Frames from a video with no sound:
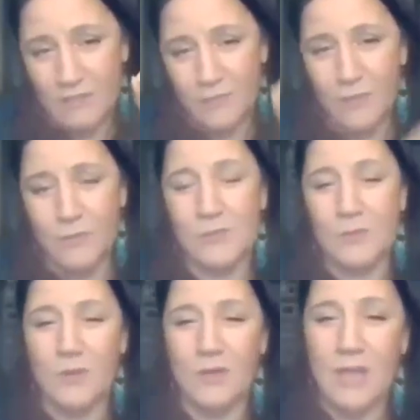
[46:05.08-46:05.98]
it for those
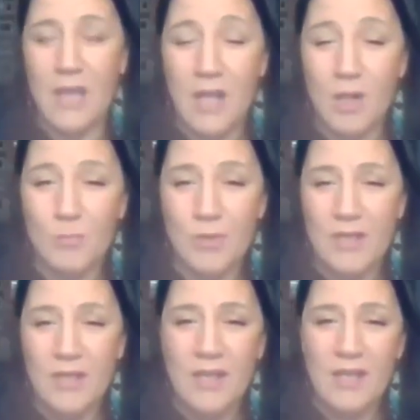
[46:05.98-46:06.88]
who are going to help.
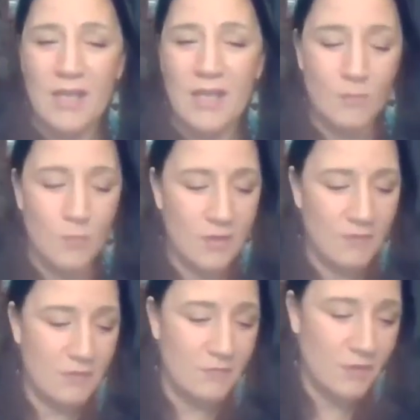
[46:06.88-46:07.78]
And one
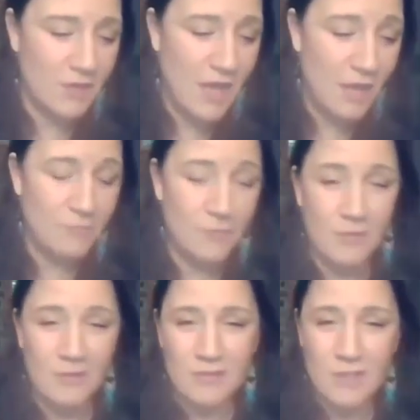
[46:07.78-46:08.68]
of the very
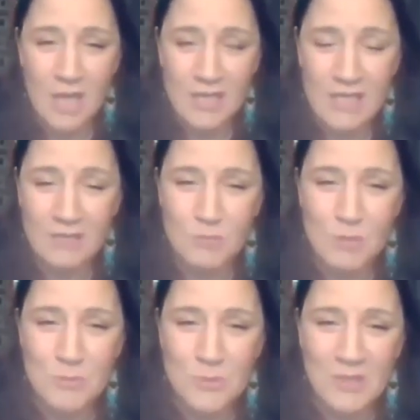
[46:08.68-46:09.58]
helpful non-native
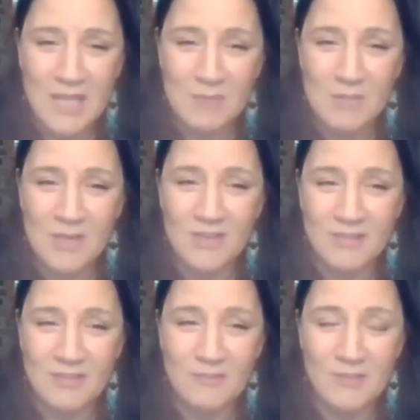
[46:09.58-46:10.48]
people who came
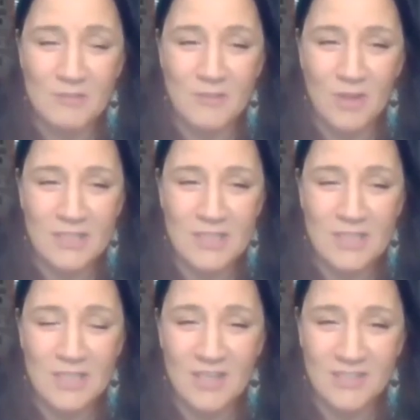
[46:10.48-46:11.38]
here to
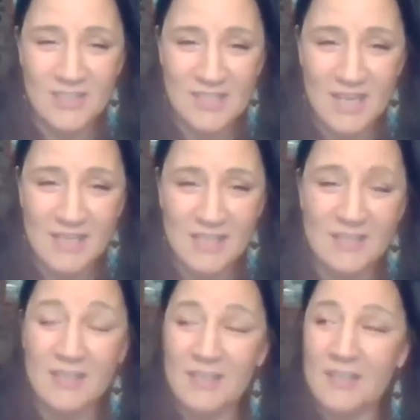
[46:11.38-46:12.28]
volunteer
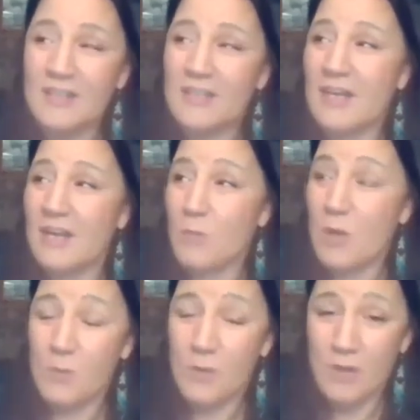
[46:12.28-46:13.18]
decided
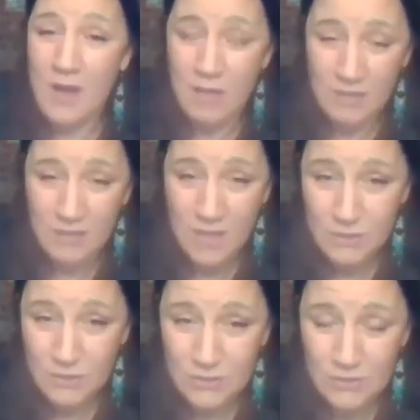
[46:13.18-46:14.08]
while we were having
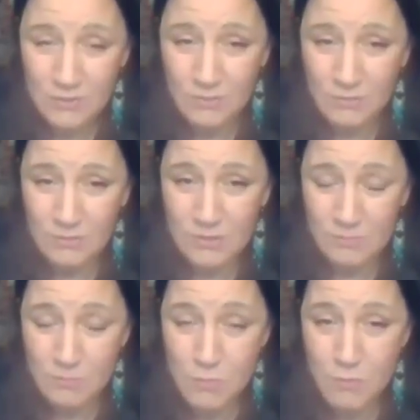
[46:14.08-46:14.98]
lunch to
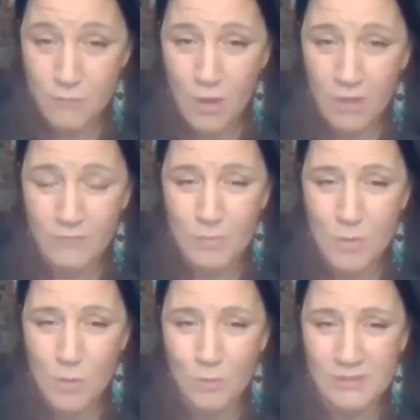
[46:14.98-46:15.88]
move all of the
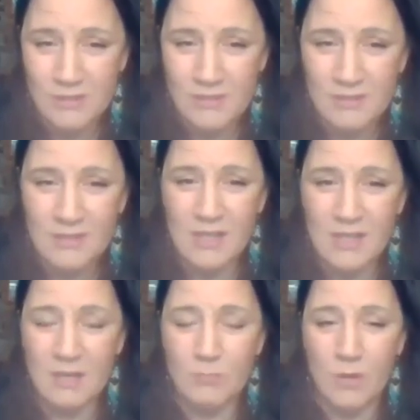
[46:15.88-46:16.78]
poles
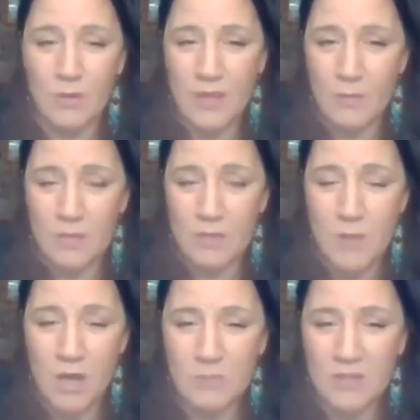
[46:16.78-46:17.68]
that we had
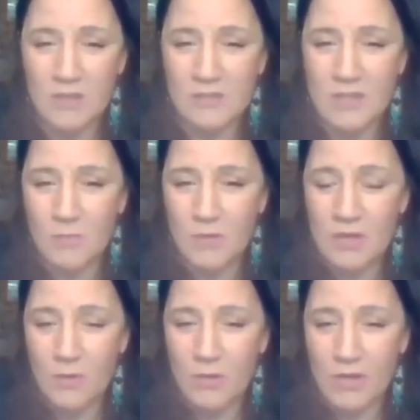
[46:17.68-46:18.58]
marked because they
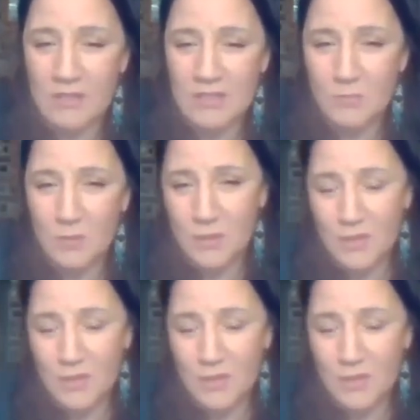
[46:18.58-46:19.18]
weren't oriented